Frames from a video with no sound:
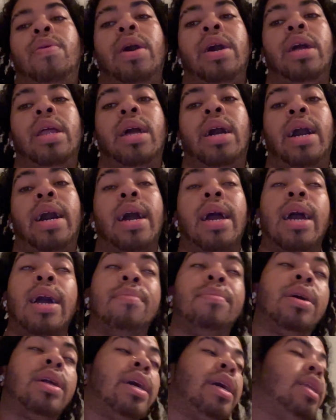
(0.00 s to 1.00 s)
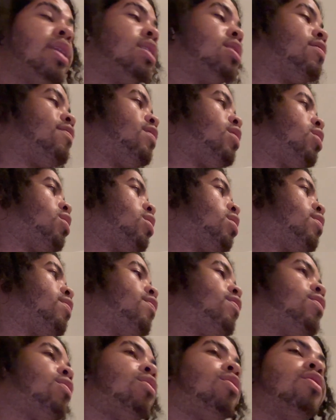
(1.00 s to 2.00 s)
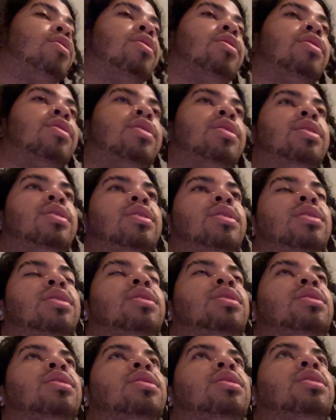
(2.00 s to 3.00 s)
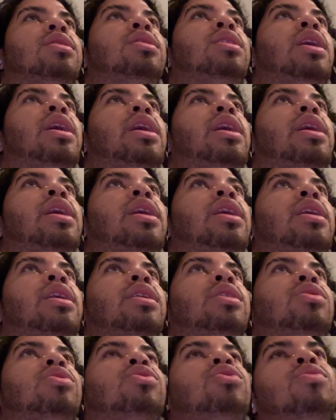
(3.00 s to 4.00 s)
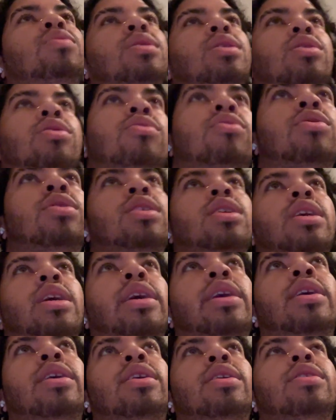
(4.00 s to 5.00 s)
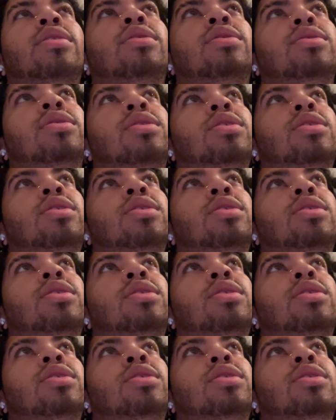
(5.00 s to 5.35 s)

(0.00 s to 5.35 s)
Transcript: But I am gonna end this vlog for day 2 and 3 here.